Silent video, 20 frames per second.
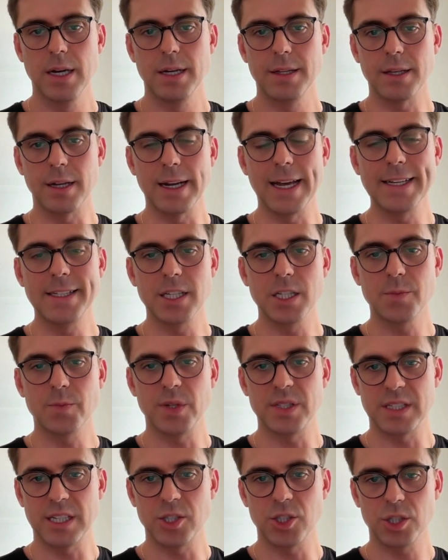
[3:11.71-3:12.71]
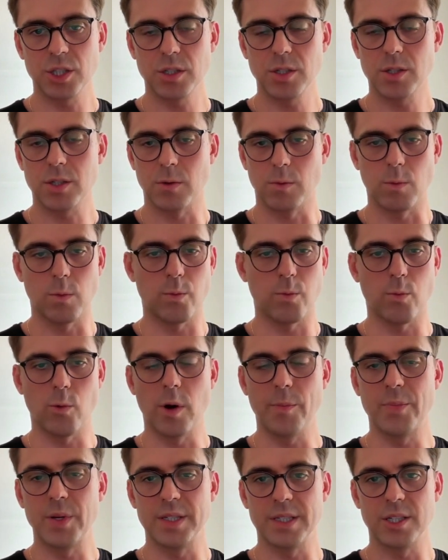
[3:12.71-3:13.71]
The latest position, so
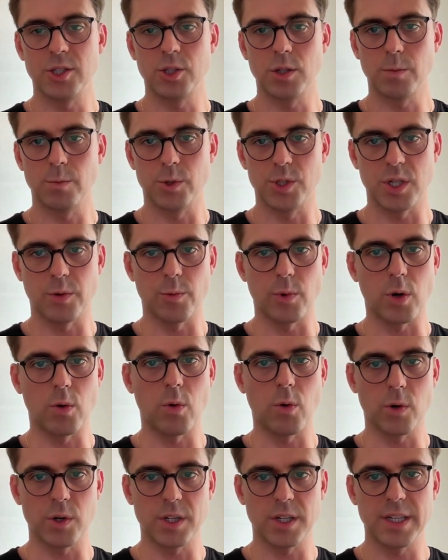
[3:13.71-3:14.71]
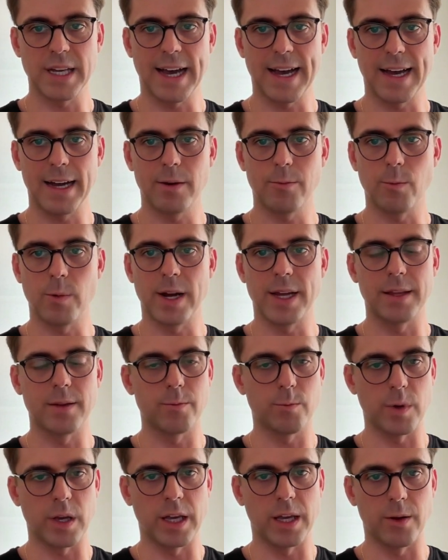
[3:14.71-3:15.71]
what position was it recorded at when
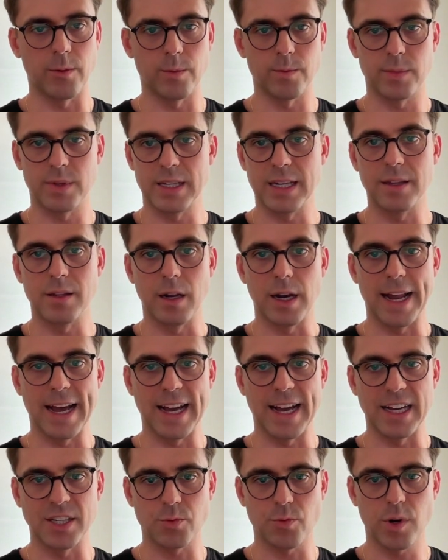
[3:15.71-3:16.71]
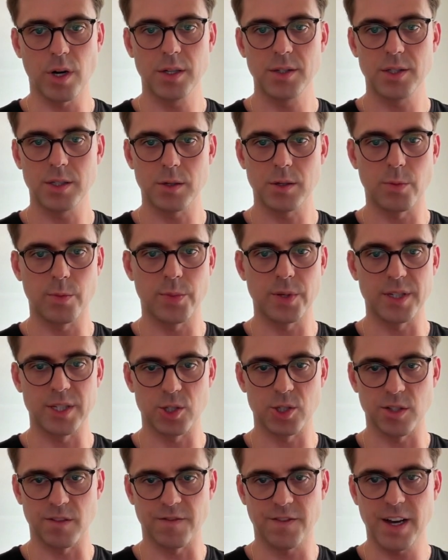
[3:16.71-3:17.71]
we did the last run, so
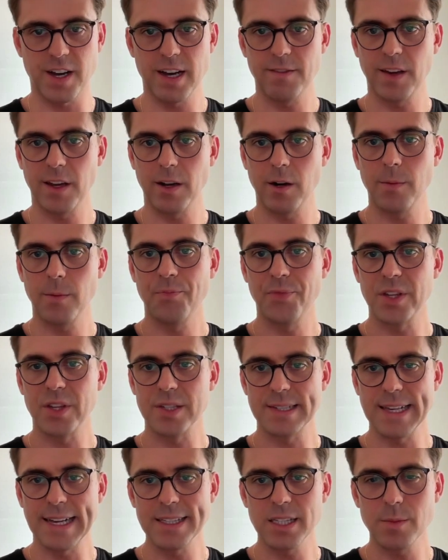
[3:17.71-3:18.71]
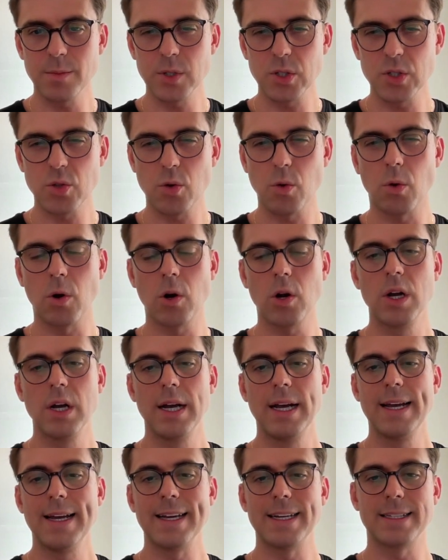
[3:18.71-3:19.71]
position 5 here. The sentiment score
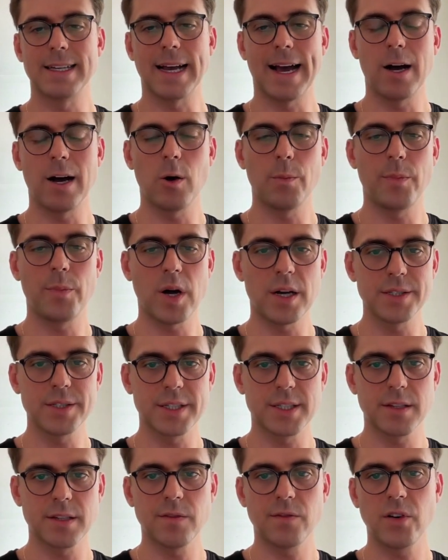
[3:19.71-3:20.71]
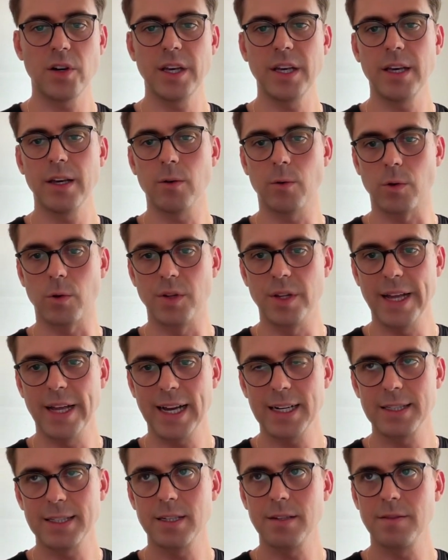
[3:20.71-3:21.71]
is how positively or
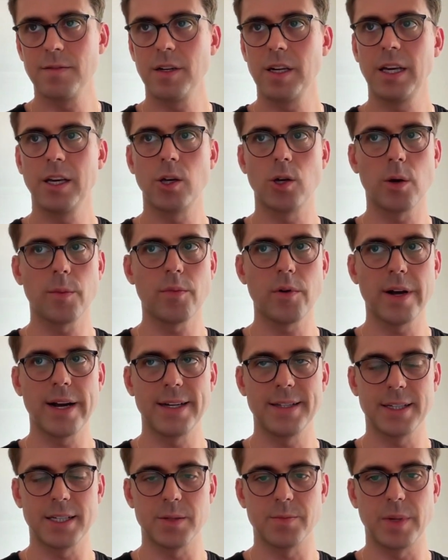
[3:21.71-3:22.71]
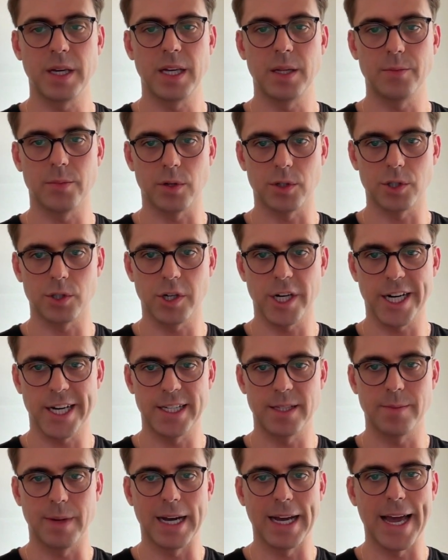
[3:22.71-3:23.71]
negatively your brand is being portrayed
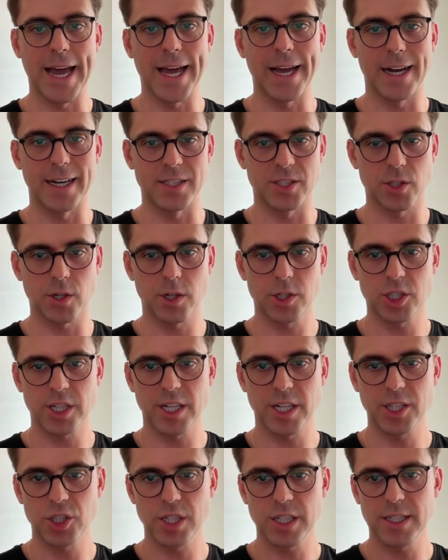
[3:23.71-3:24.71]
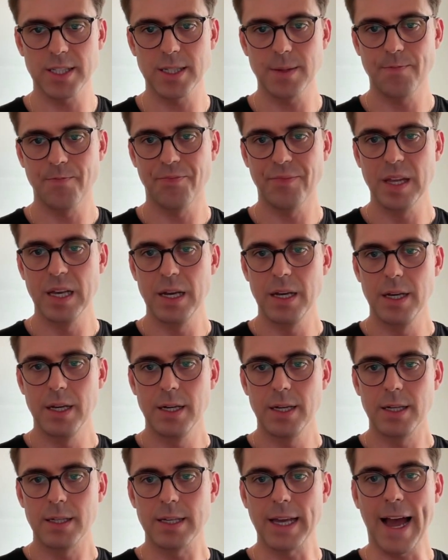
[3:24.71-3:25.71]
by AI search engines.
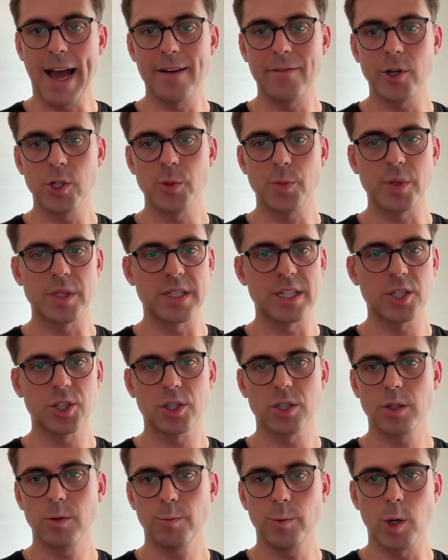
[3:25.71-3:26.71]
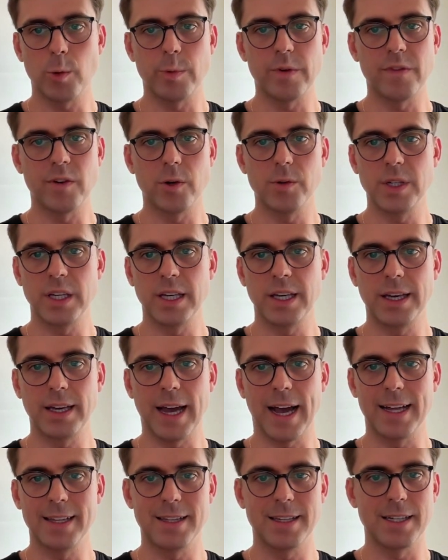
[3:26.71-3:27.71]
The average position, well, we've only
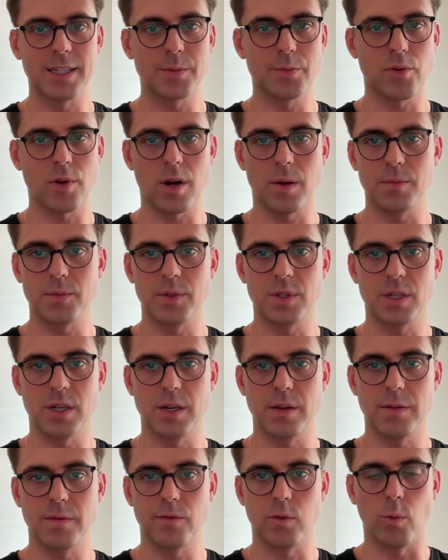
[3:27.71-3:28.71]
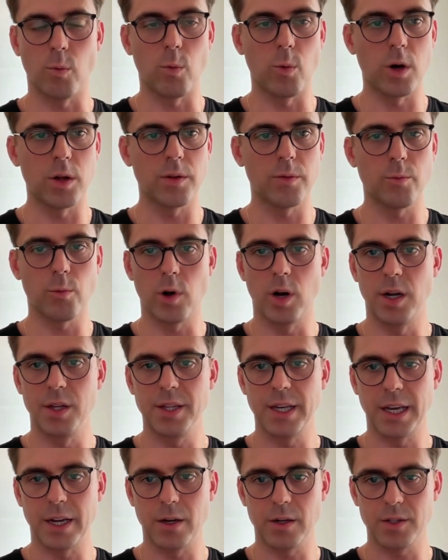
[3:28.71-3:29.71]
had this prompt for one run
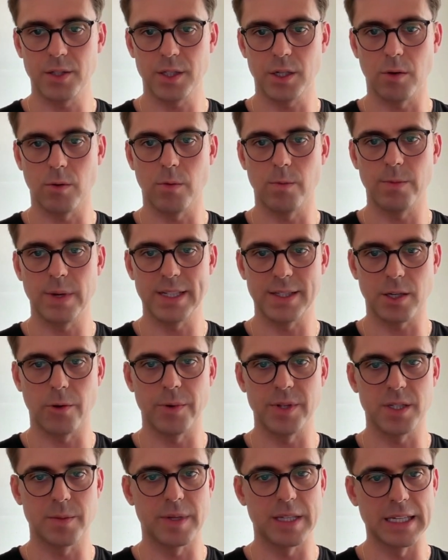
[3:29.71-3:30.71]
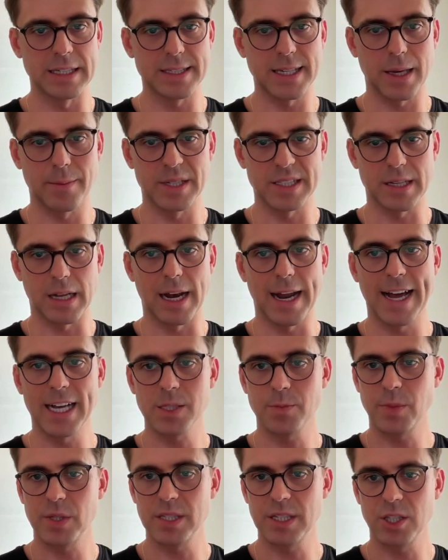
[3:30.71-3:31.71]
here, so it's going to be the same as the
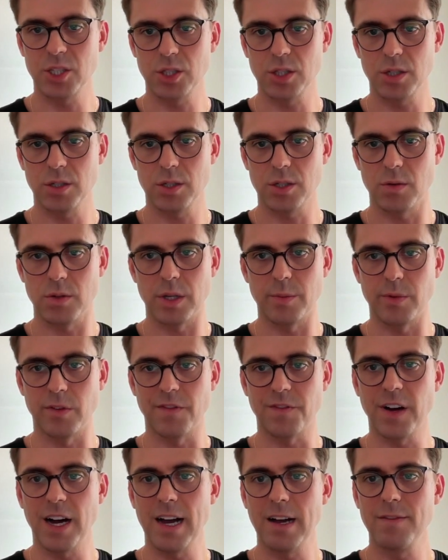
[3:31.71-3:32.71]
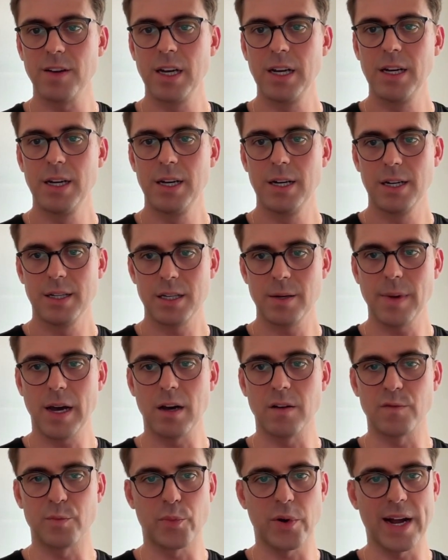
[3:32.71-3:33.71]
last position, so number 5. The amount
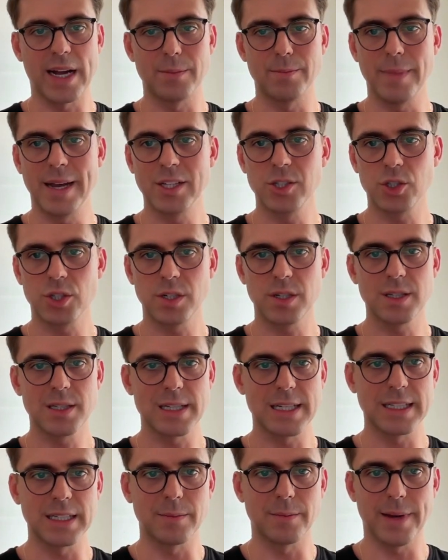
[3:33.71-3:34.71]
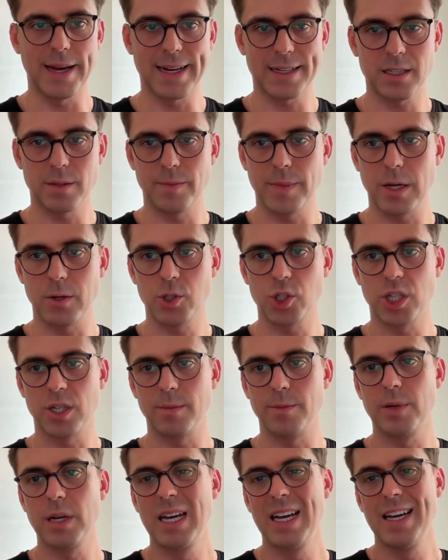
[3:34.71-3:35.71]
of brand mentions leading back to
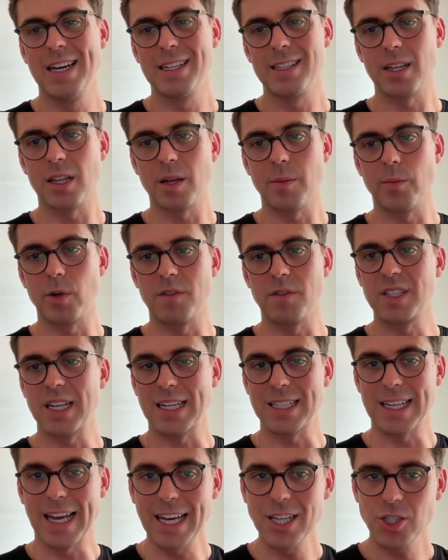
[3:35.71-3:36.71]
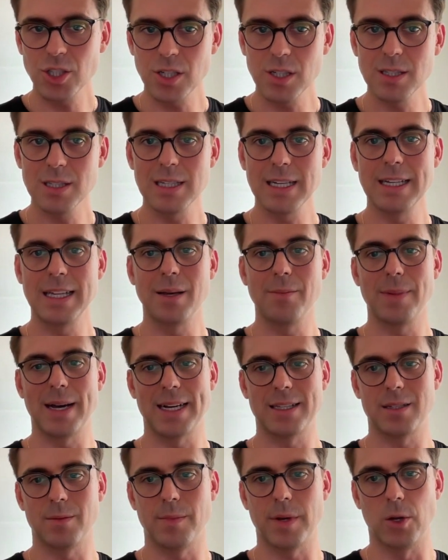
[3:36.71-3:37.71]
MailChimp, the number of citations leading
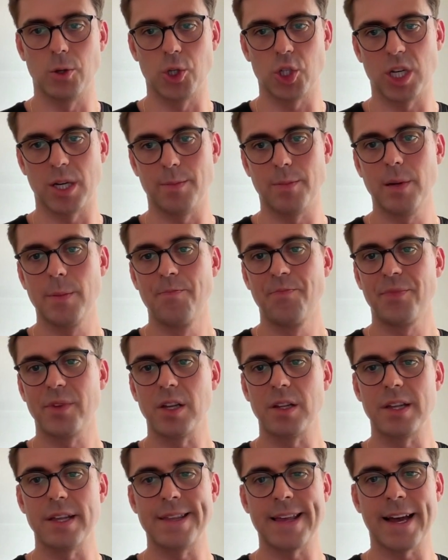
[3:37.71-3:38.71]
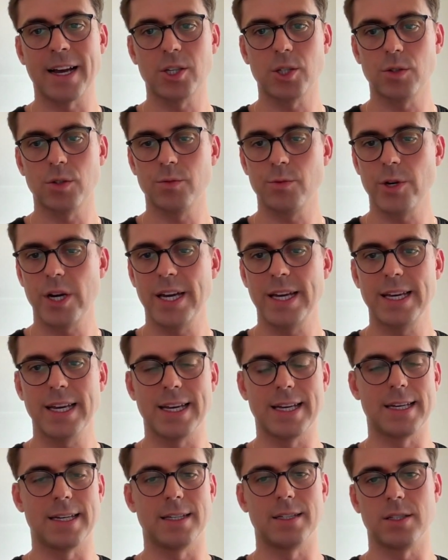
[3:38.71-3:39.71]
back to MailChimp. The detection rate
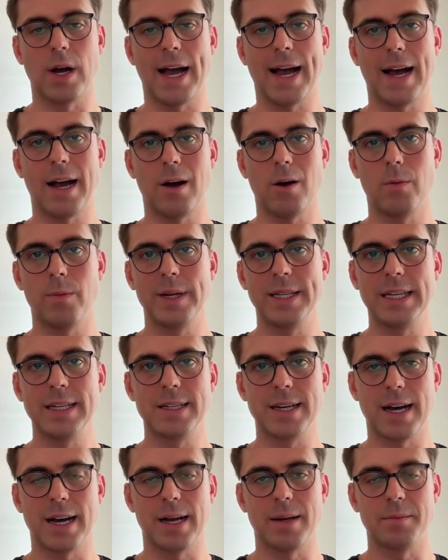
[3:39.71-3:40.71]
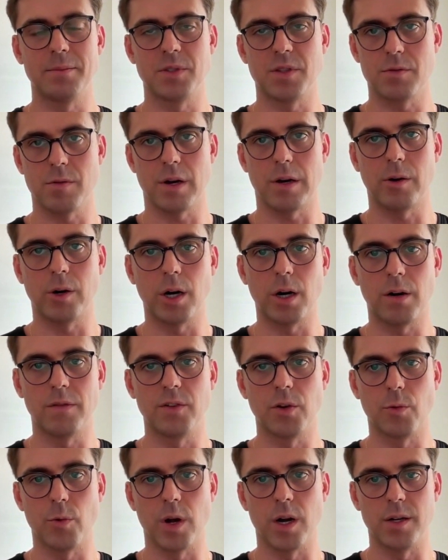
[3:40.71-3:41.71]
is how many times throughout all of
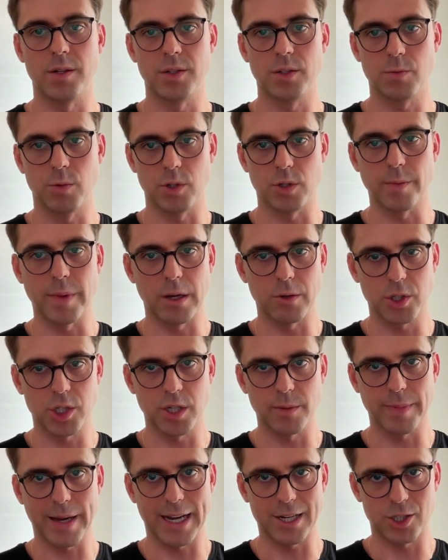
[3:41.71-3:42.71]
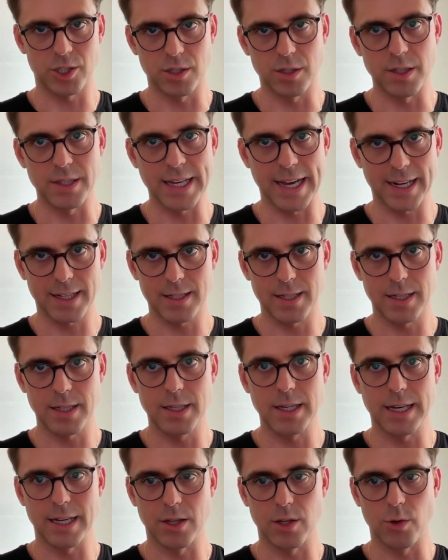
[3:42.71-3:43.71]
the runs was MailChimp actually detected
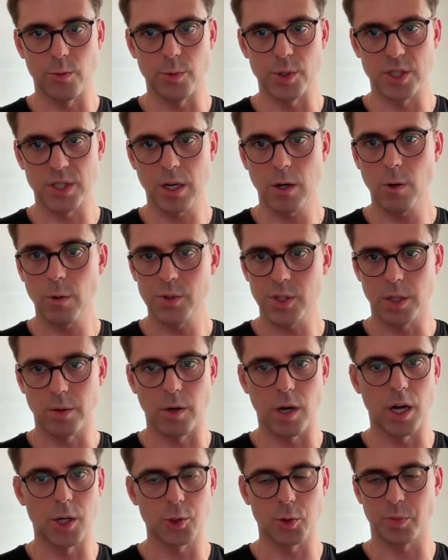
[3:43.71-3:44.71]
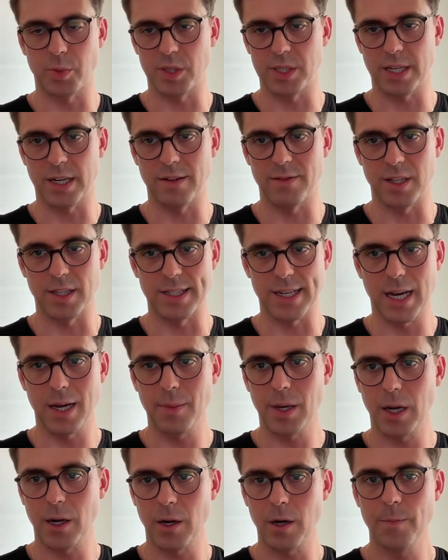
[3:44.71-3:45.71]
in the result, so 100% of the time
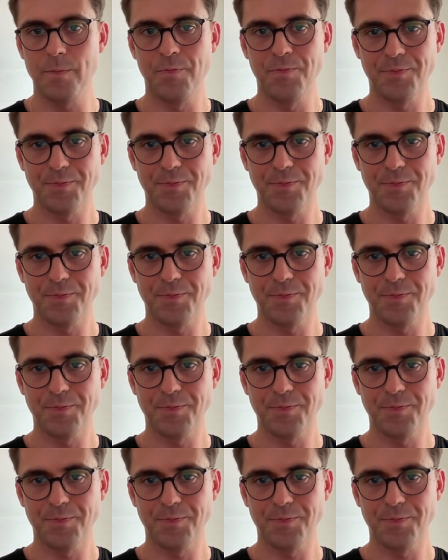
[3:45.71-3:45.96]
here.